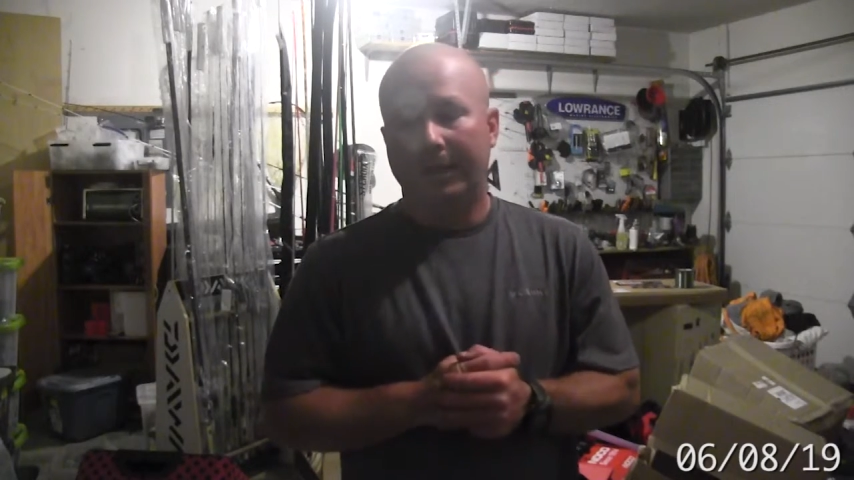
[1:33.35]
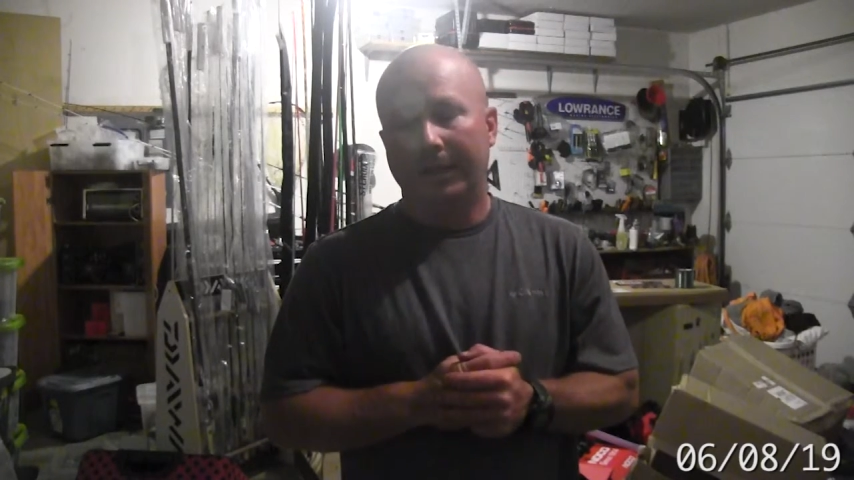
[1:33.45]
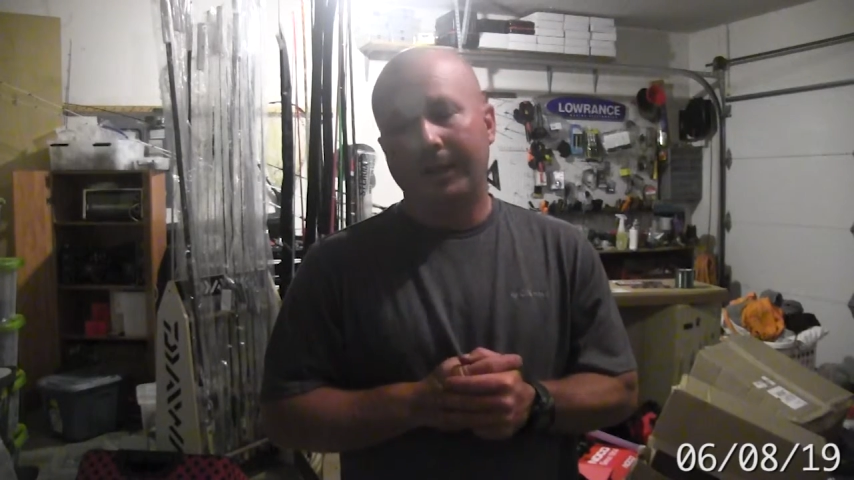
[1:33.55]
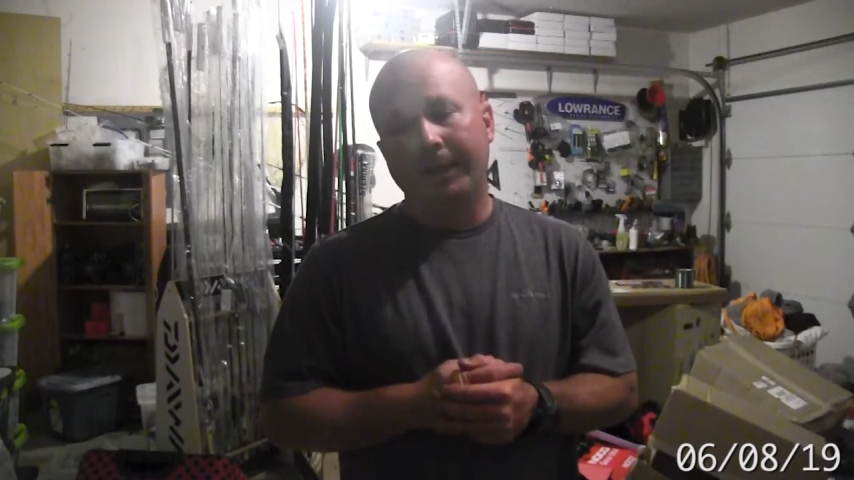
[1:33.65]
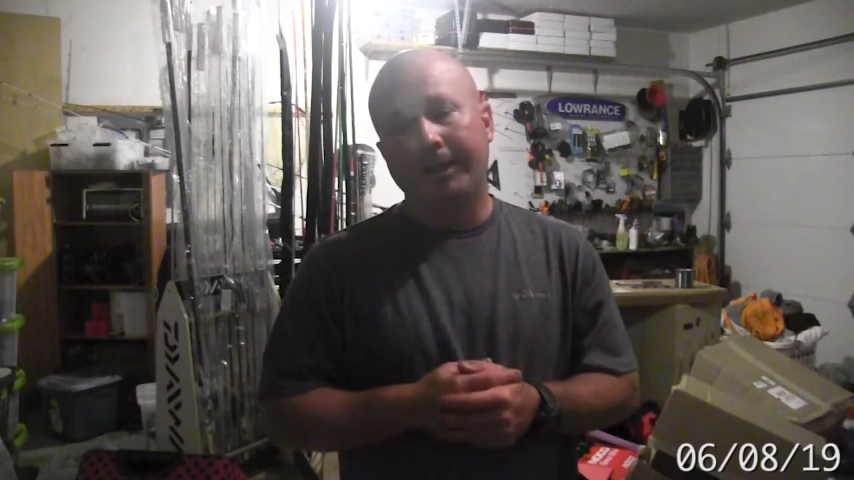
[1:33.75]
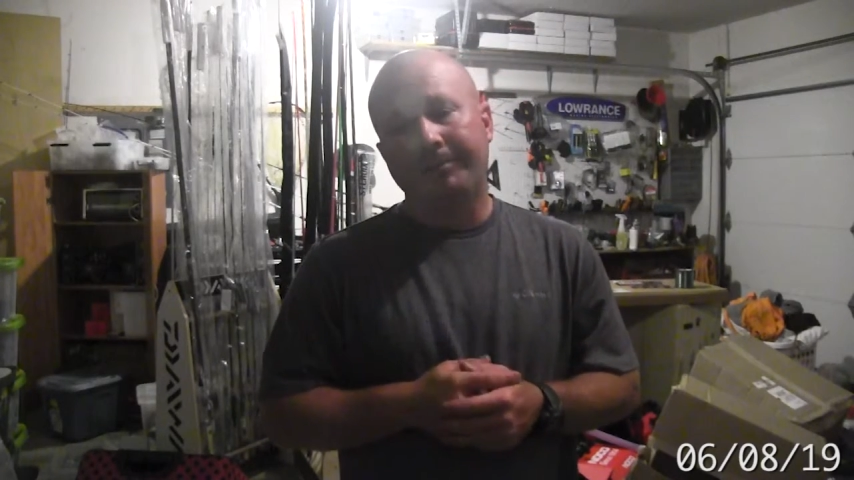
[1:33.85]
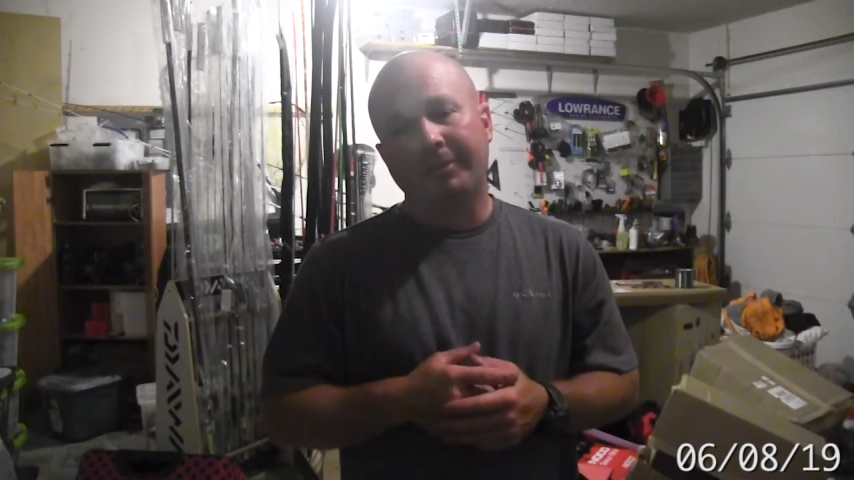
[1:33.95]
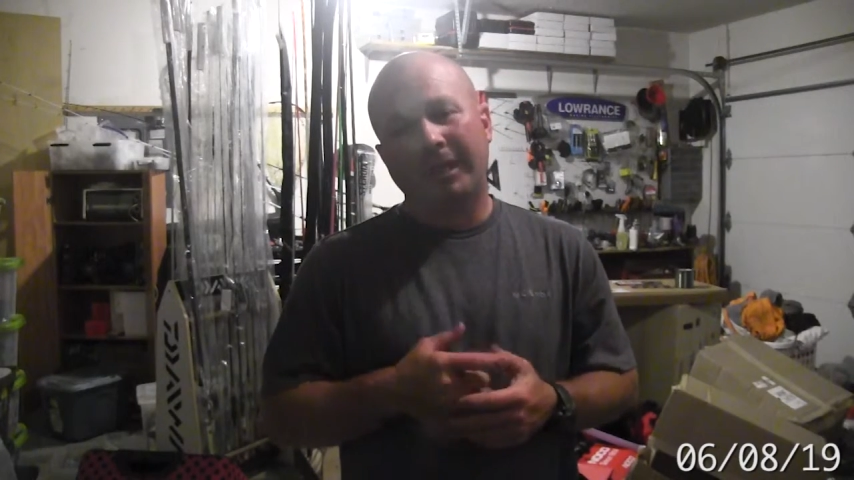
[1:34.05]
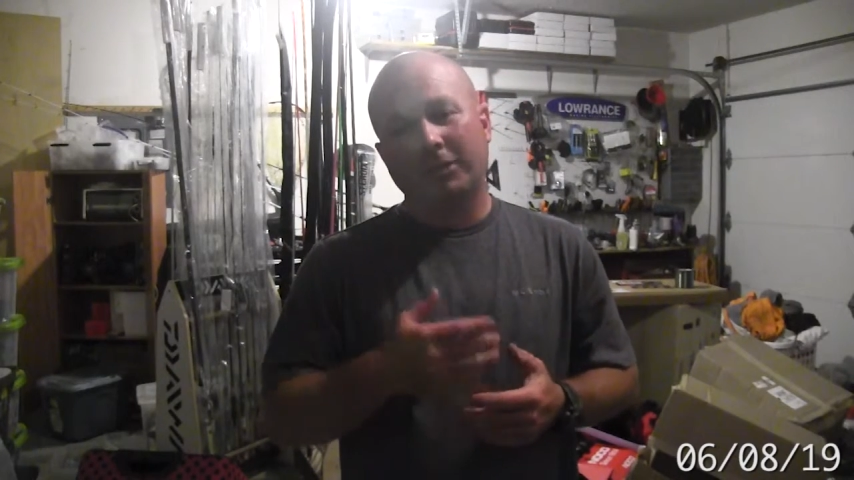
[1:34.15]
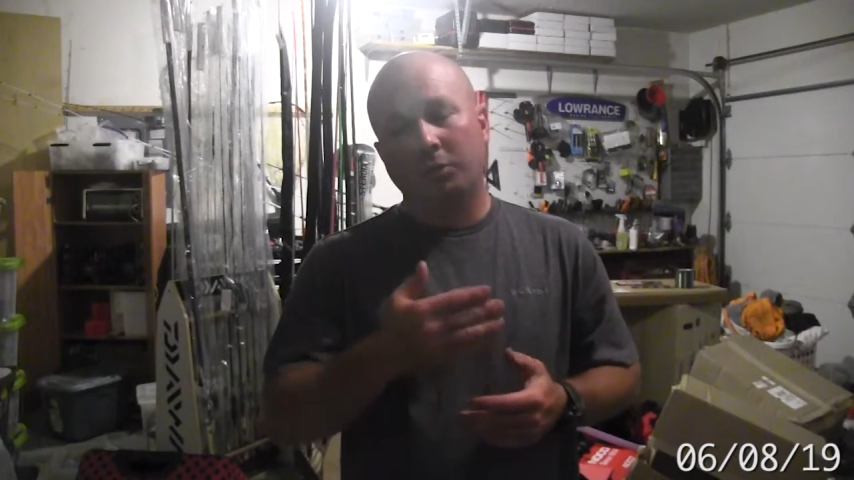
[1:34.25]

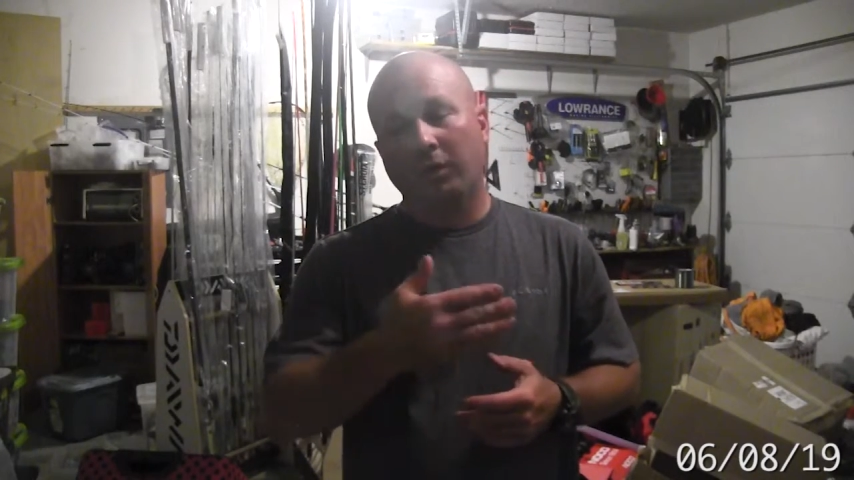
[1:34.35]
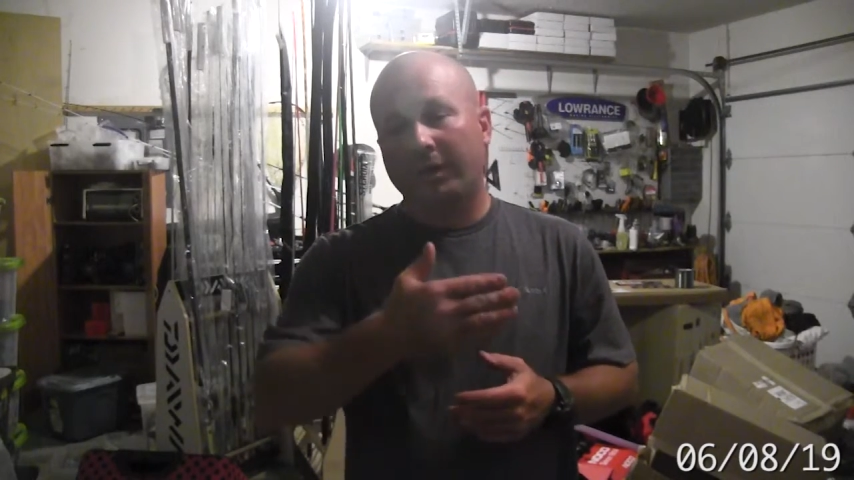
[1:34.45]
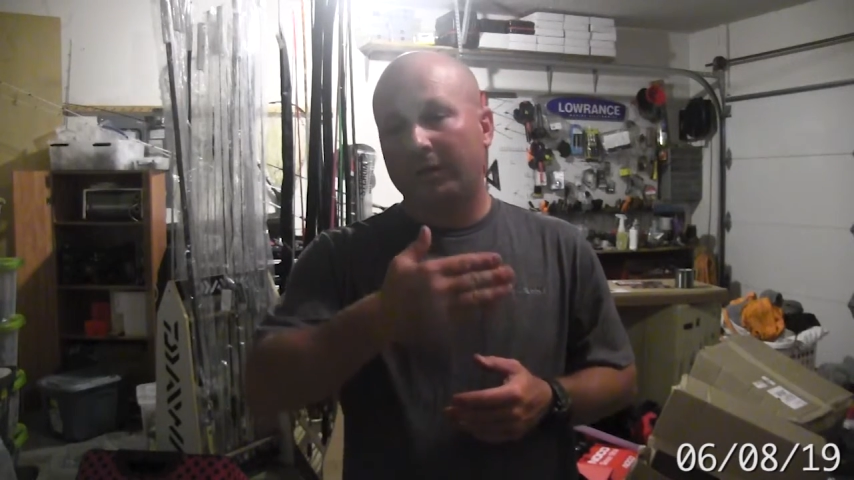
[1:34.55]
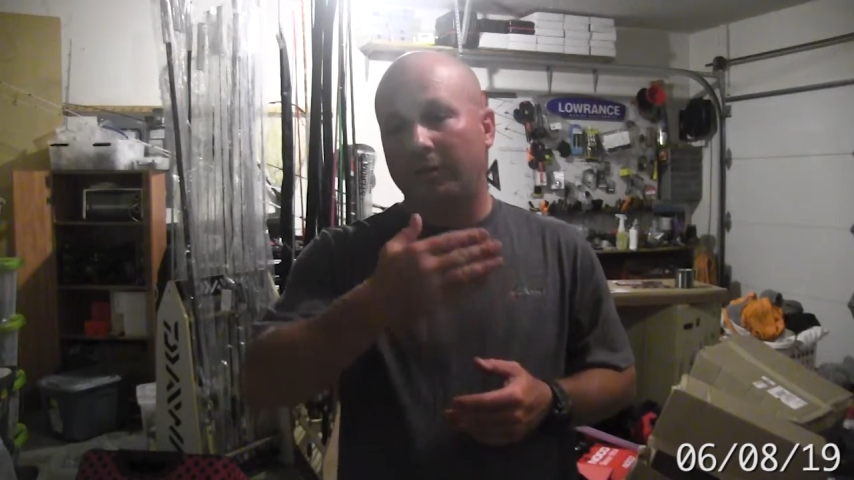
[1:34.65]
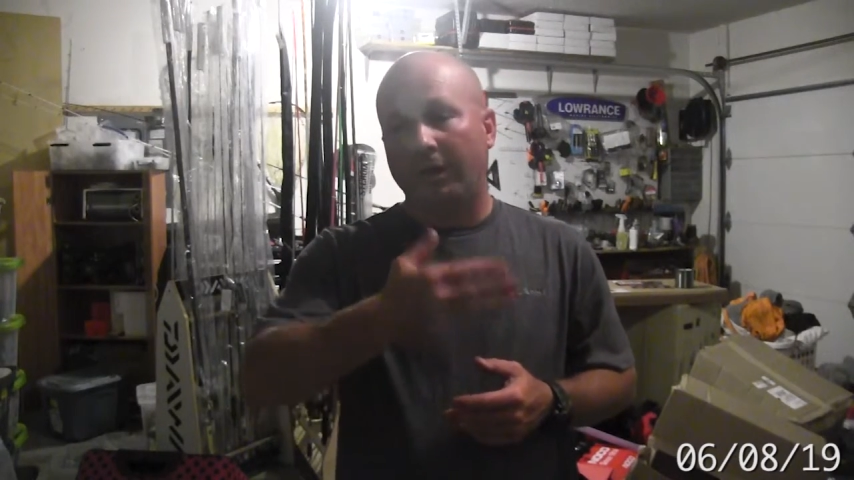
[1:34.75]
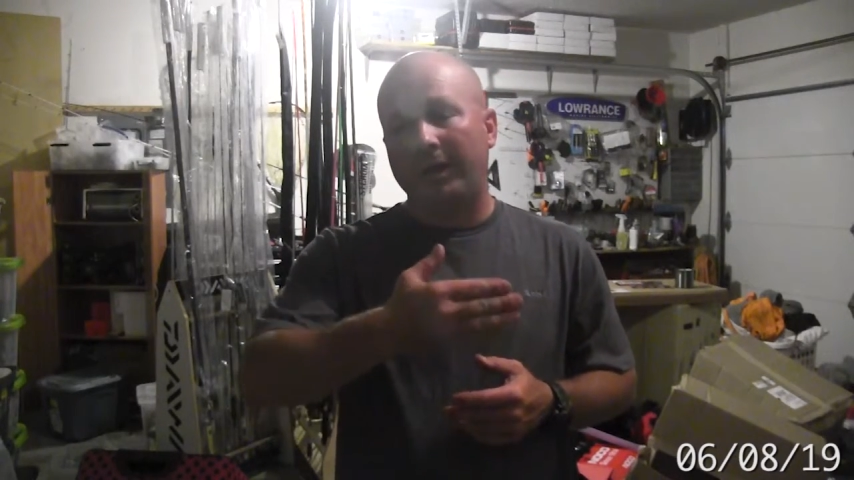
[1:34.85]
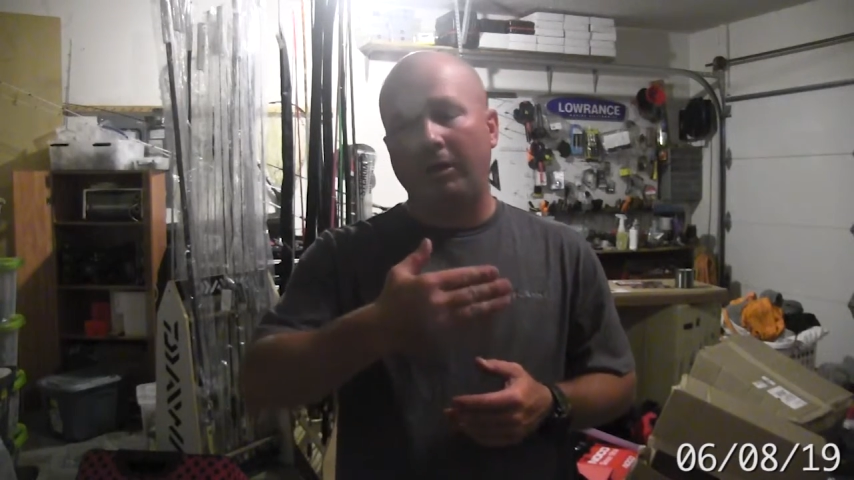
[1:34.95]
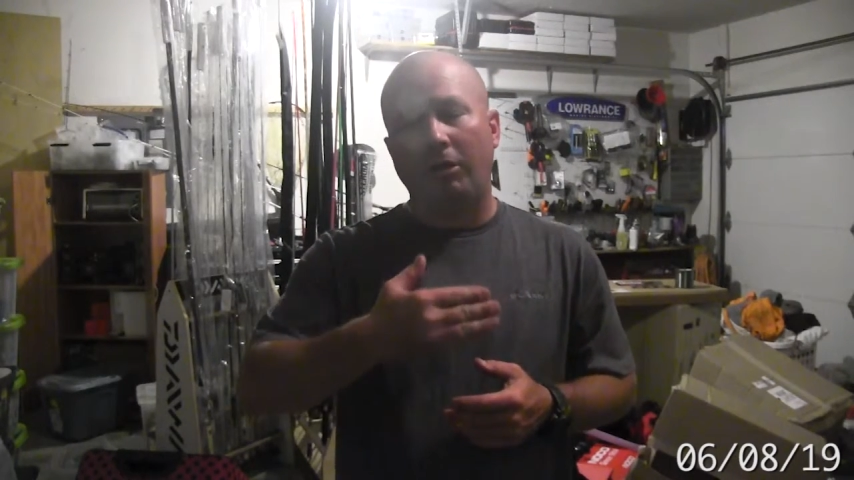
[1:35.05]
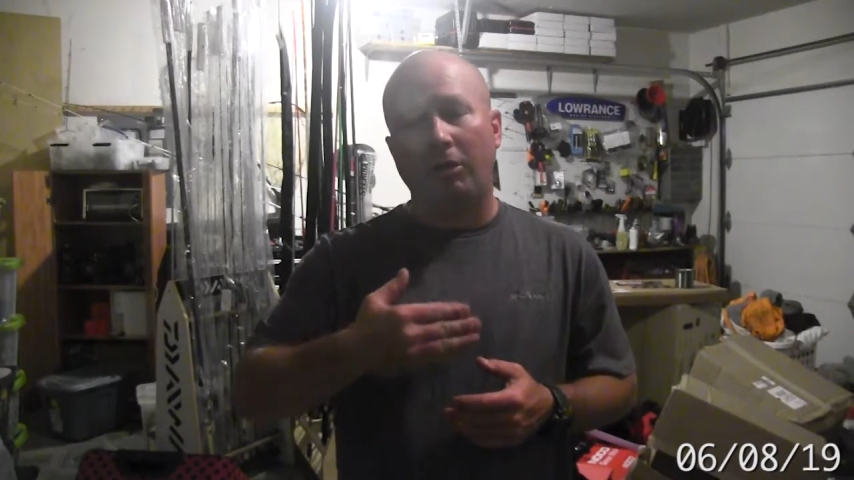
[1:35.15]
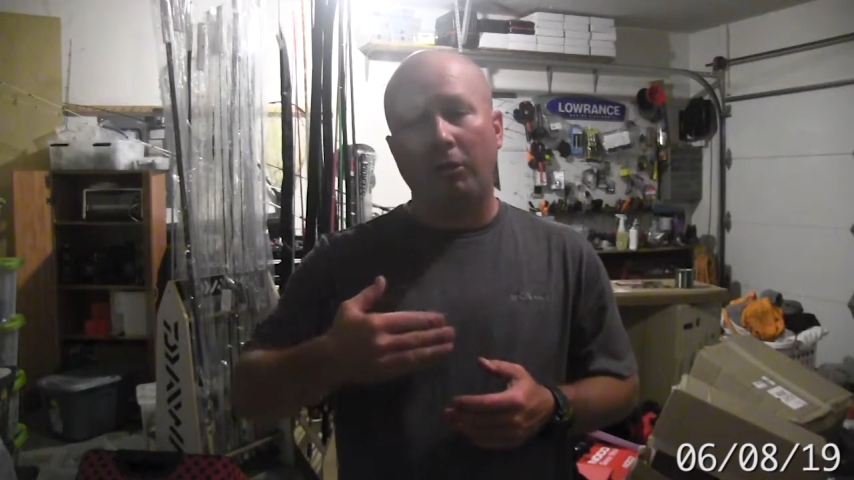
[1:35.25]
That's working great
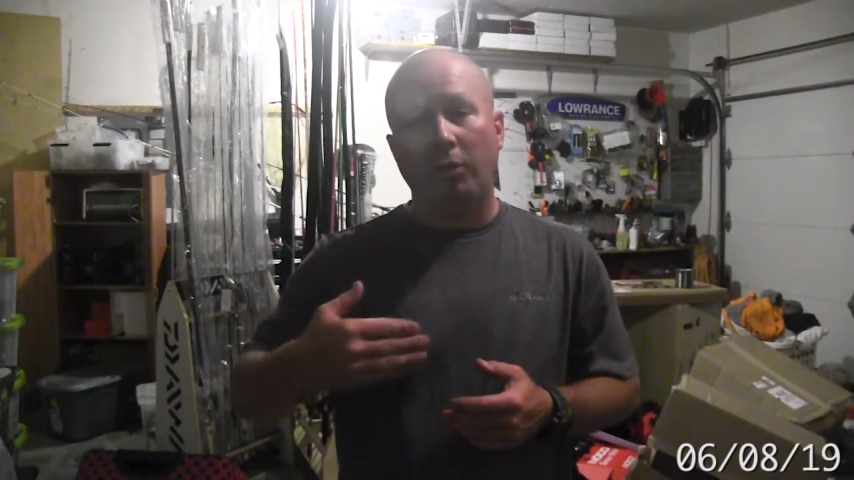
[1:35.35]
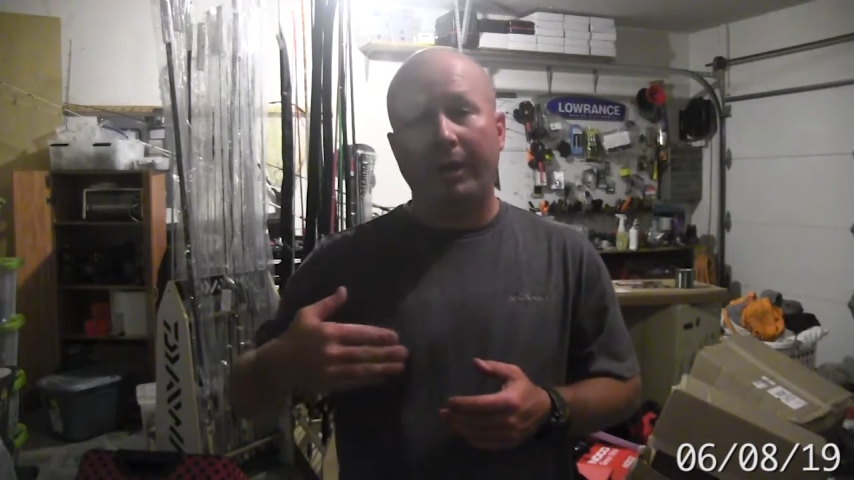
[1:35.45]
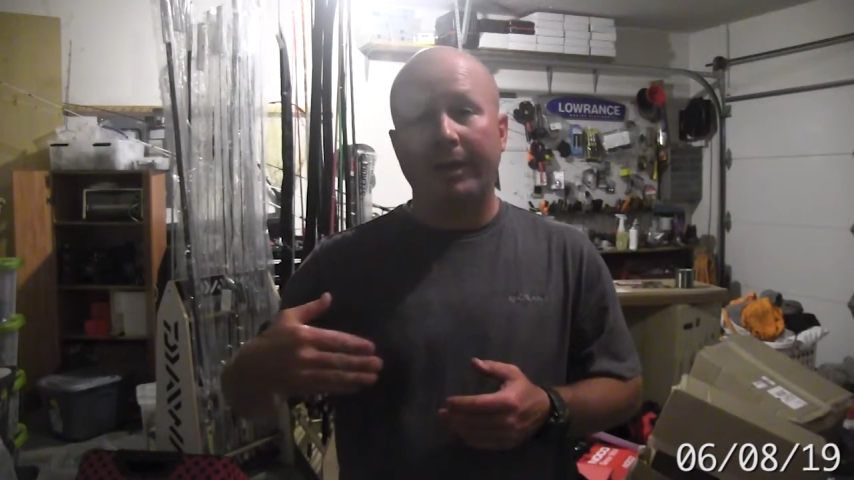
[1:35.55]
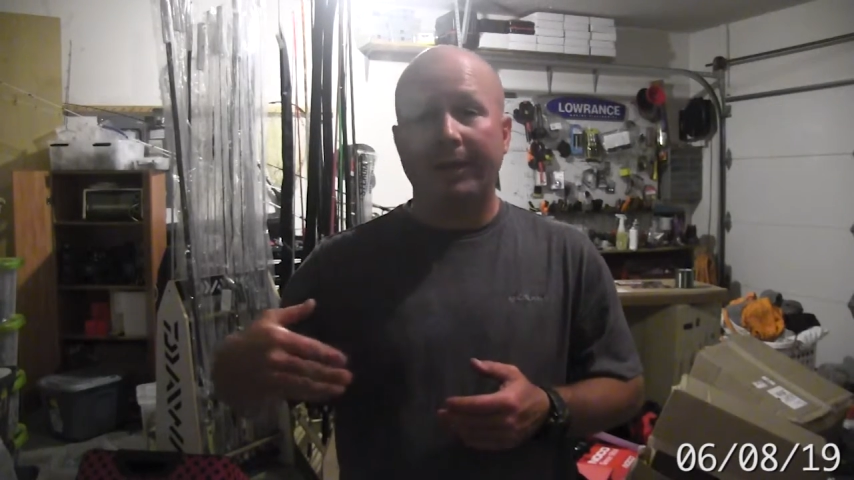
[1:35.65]
all the way